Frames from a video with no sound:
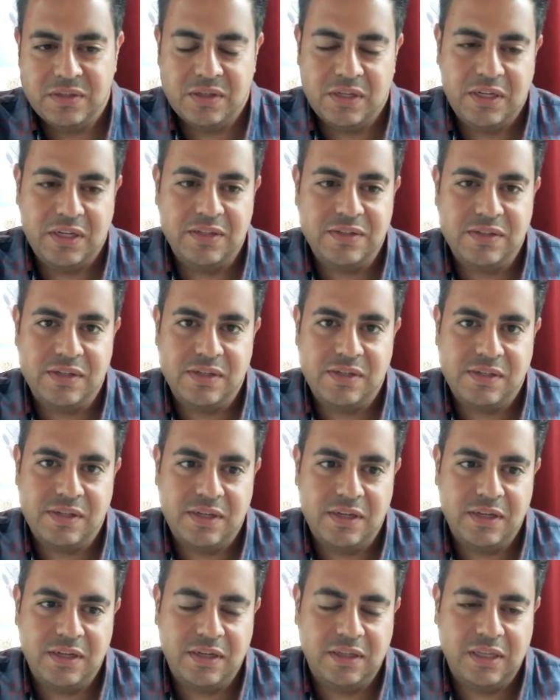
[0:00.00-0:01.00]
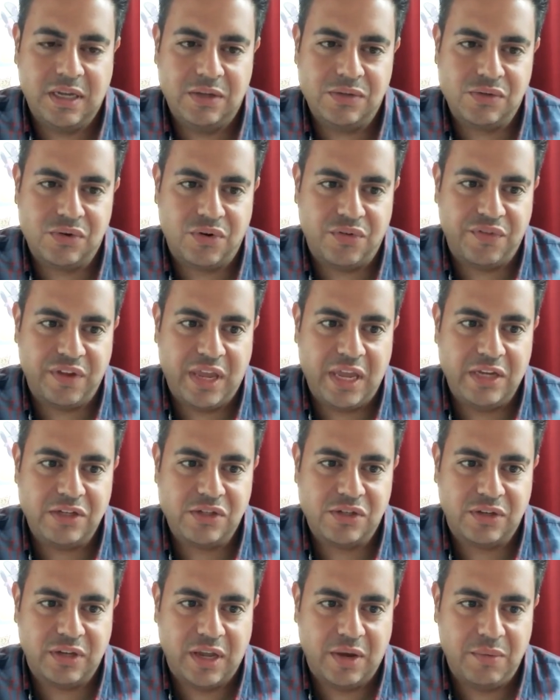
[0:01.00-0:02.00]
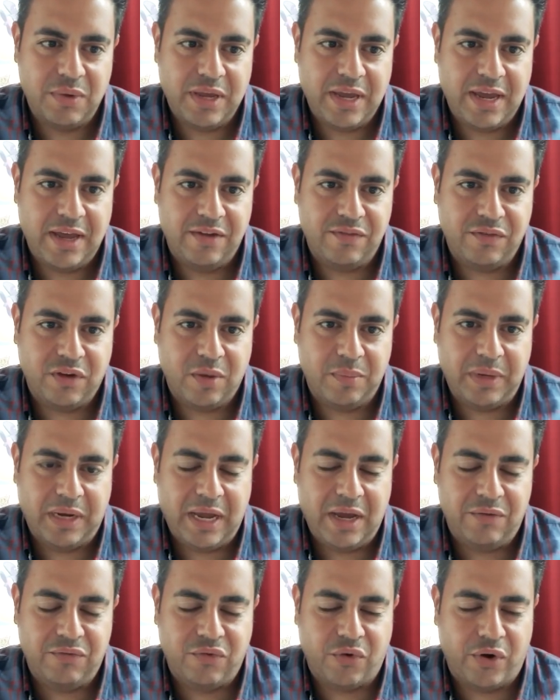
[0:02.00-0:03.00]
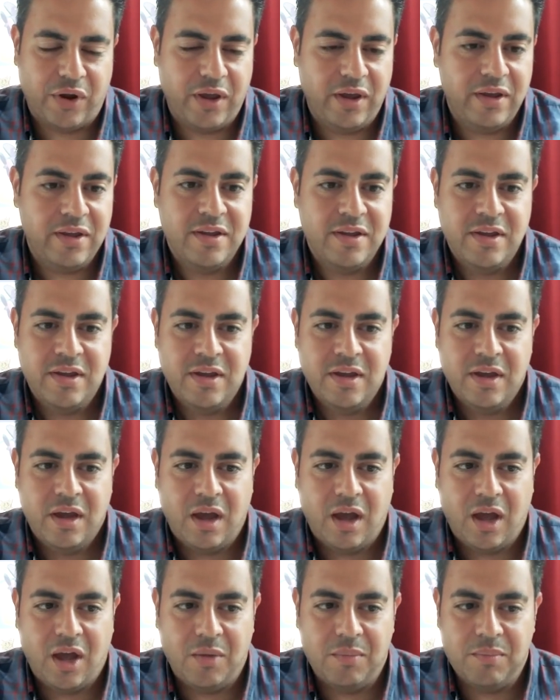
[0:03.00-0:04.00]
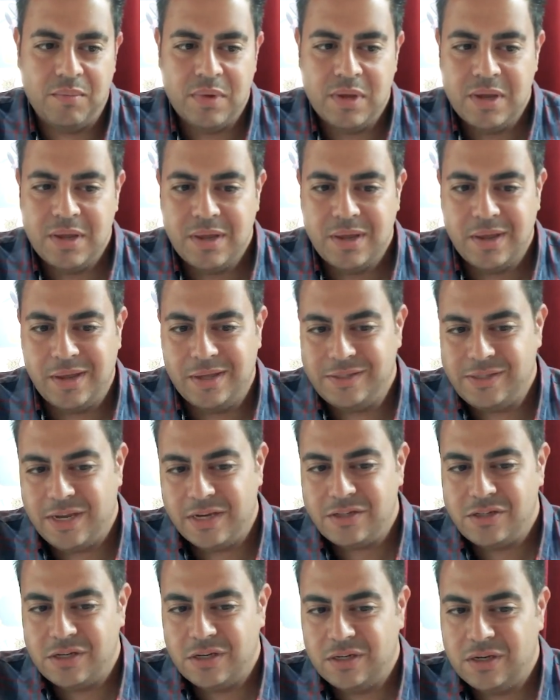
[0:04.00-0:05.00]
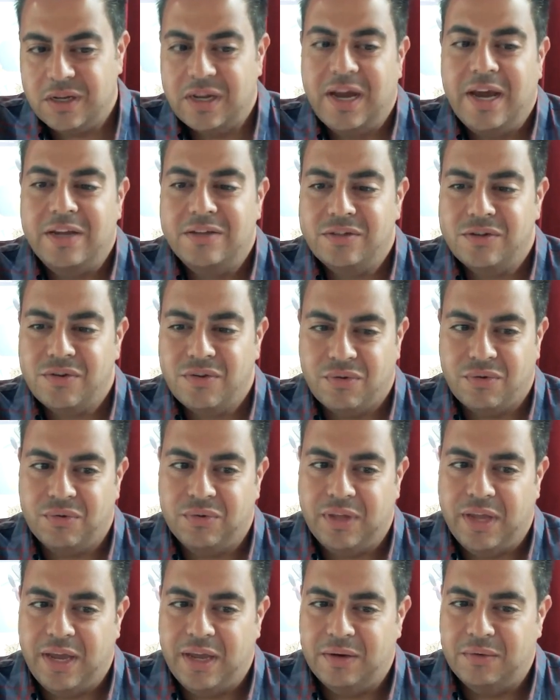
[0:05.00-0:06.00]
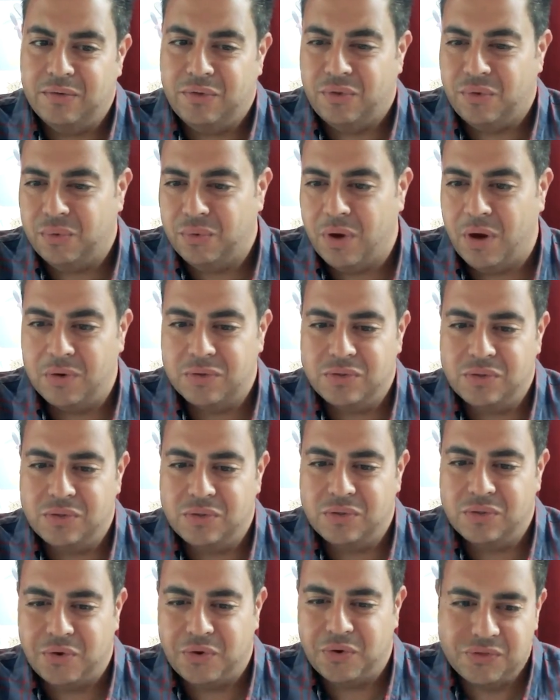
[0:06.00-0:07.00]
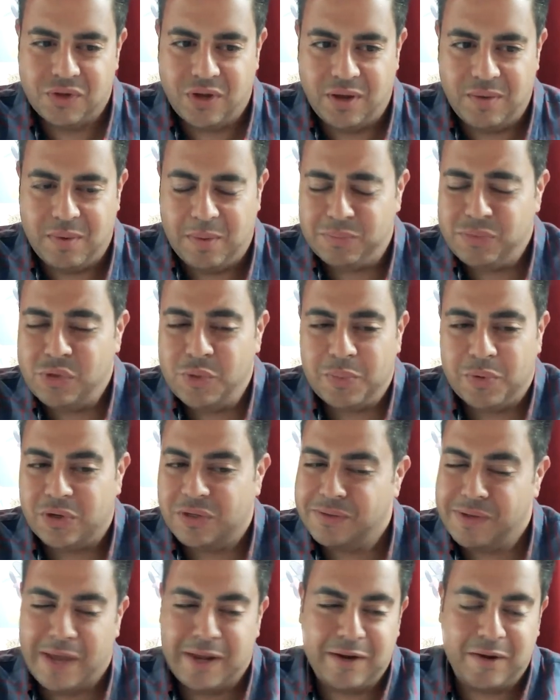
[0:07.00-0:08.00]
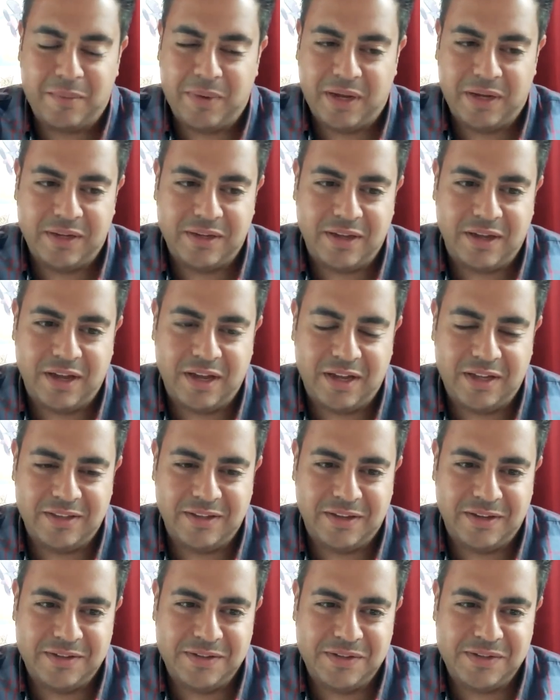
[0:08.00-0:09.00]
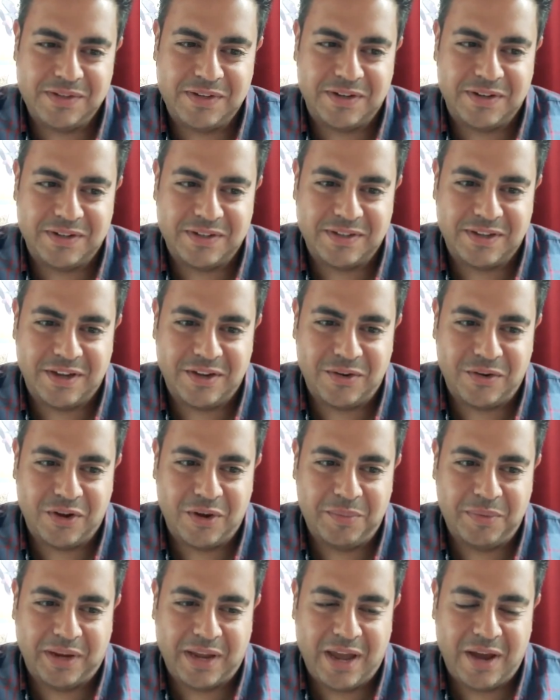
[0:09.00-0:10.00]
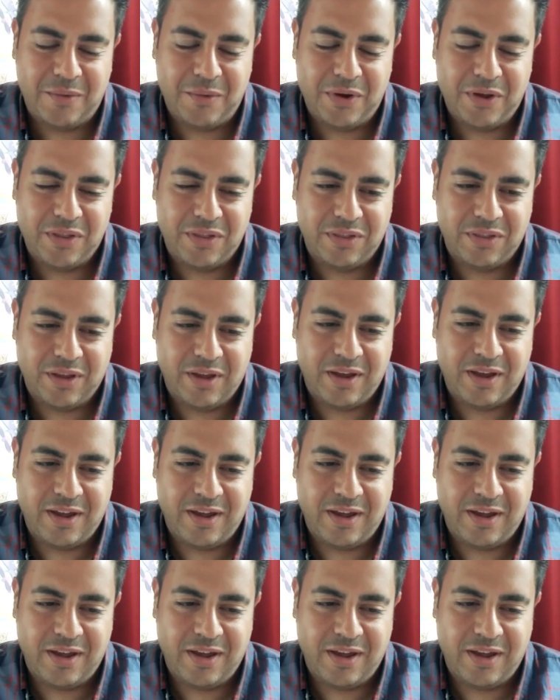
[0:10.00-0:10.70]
E N C C cloud certification that we have coming out for you, um, it's actually going to guide you through that through our tutorial. So I'm super excited about uh, the, the series that you're coming out with, uh,